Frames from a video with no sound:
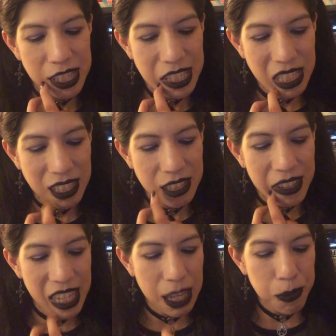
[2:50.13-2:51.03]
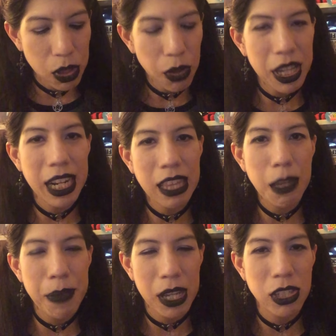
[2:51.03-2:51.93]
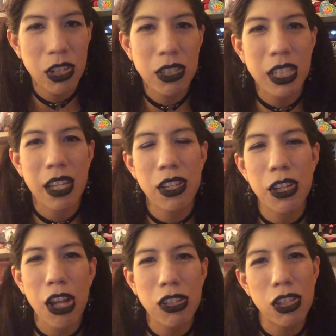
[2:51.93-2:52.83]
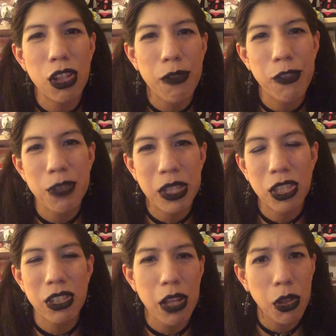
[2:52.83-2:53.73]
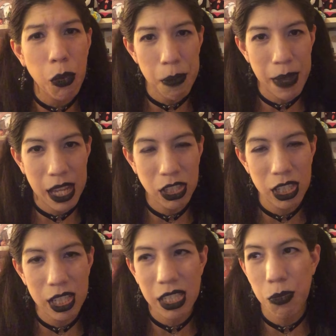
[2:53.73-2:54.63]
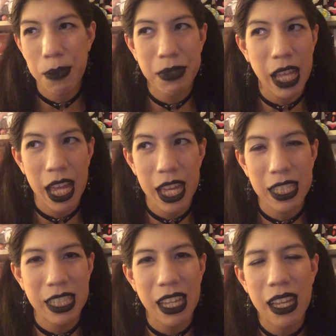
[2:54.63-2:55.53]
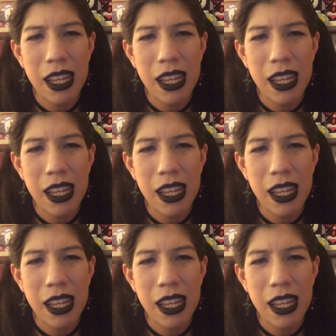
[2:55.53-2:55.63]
just keep looking at the pictures. You can also look for pictures on the web pages and websites.